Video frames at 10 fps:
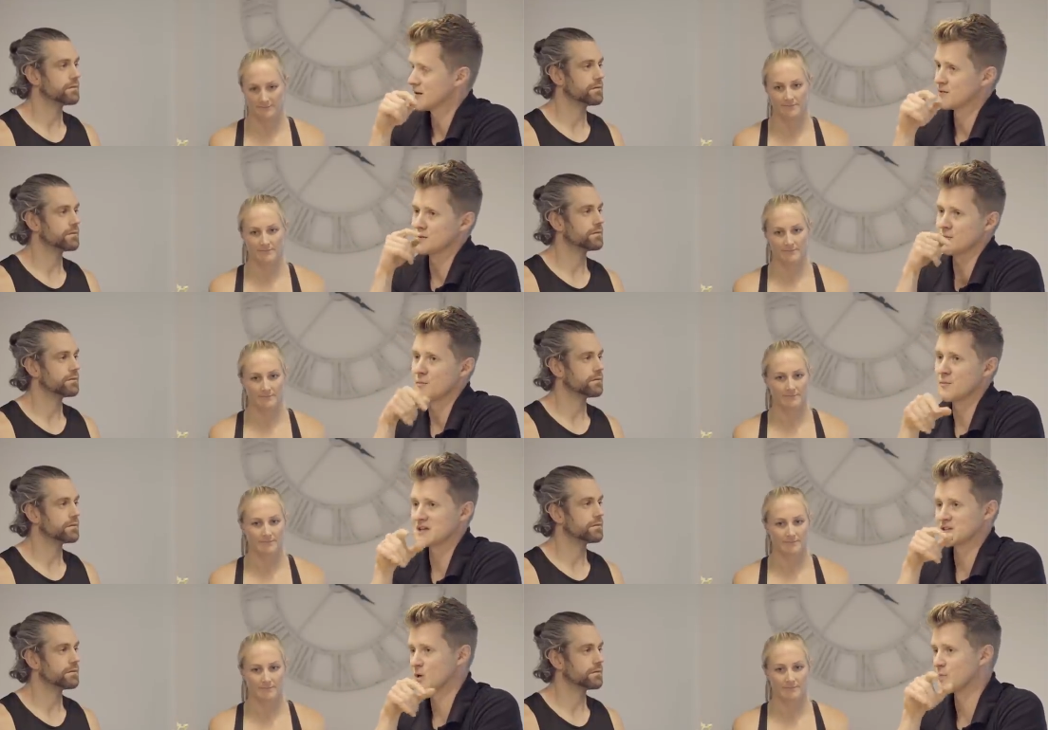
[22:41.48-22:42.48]
Speaker 1: and
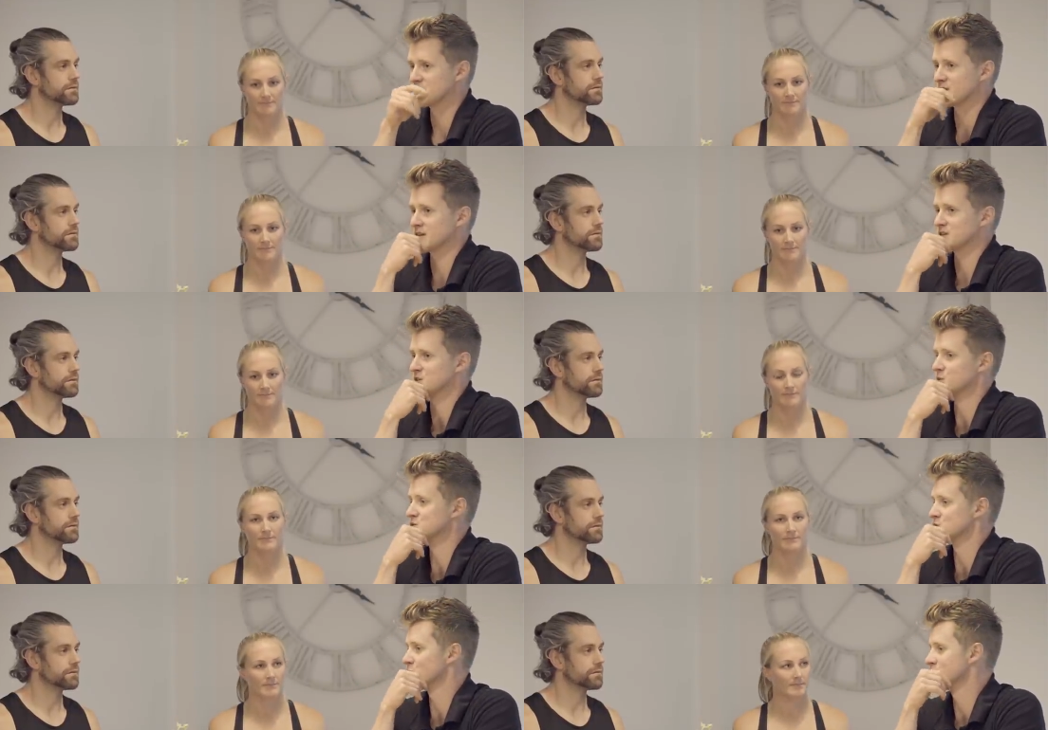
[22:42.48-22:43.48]
mix it up into things that you
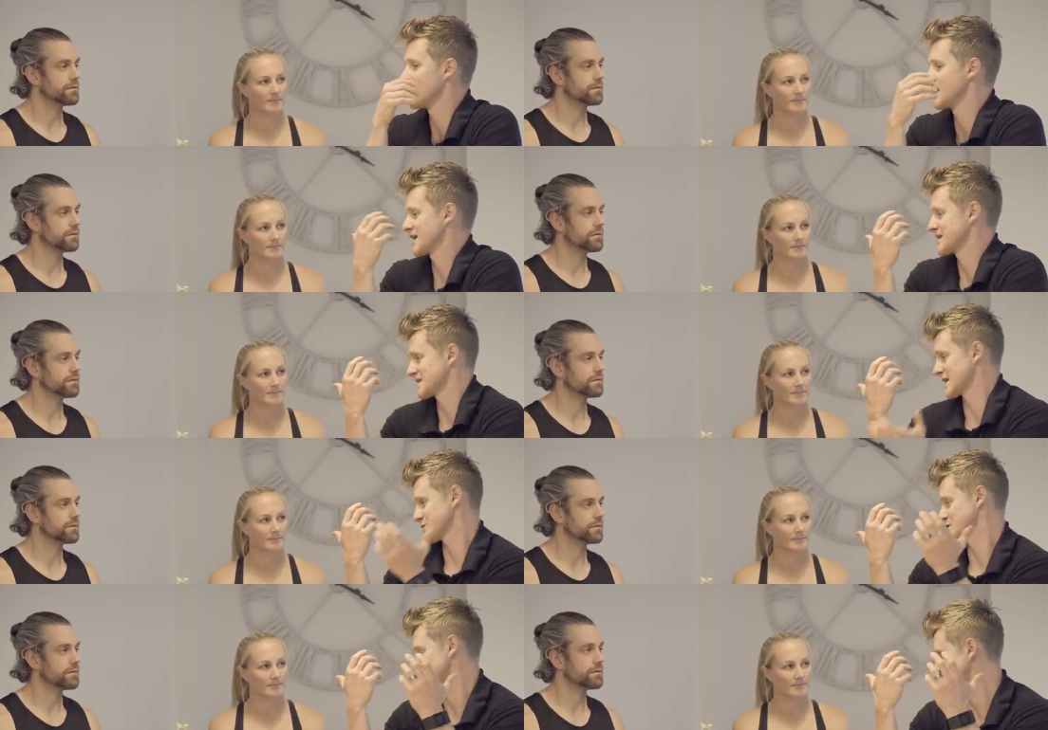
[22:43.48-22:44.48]
enjoy. And, and I guess
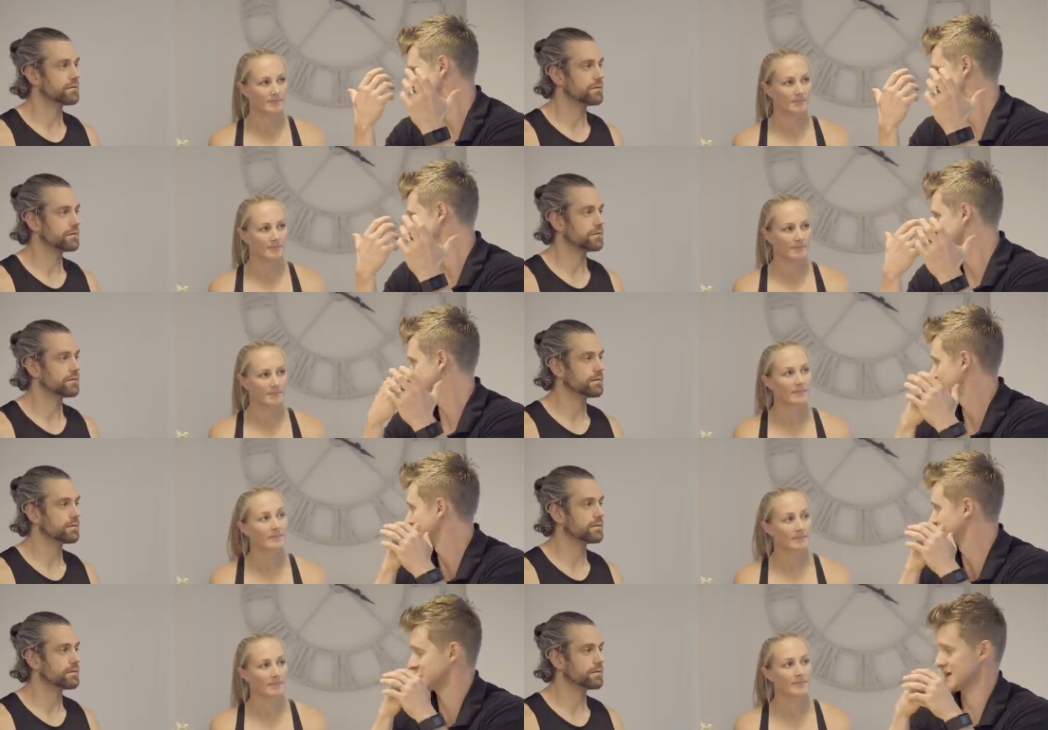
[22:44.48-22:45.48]
that's been something for you that you've
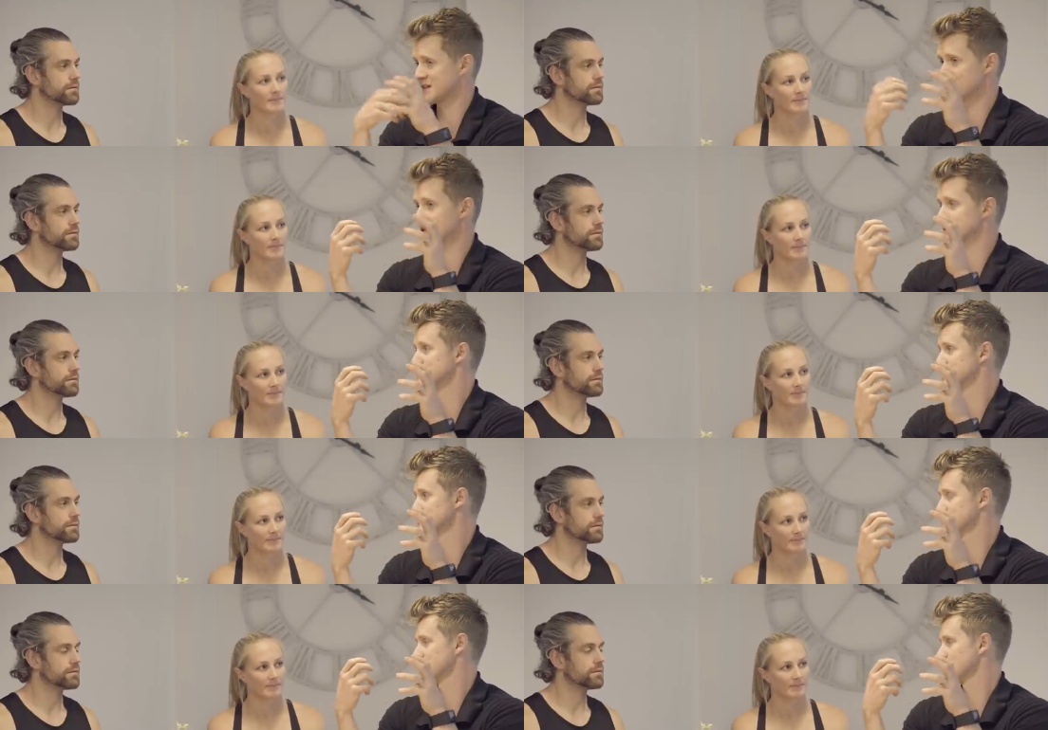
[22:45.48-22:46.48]
had 10 years of
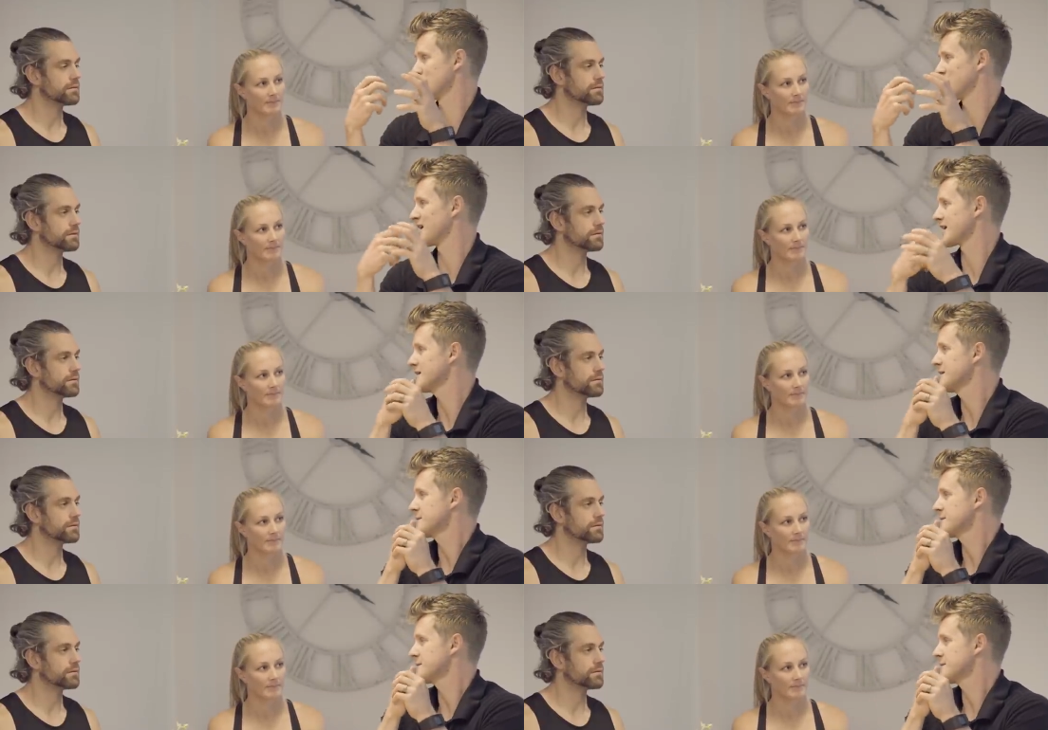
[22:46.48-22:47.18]
gym training where like